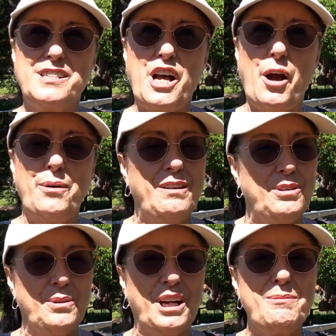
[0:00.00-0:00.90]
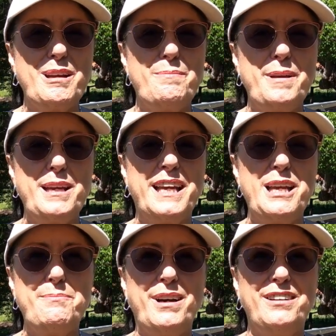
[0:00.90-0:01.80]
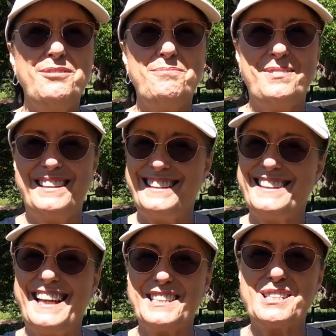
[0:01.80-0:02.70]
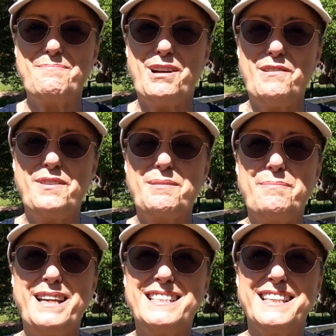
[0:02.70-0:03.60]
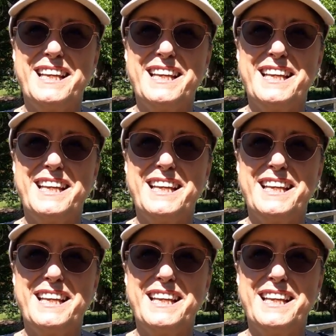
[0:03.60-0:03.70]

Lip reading: So if you're going to be a beekeeper, that's the perfect bee to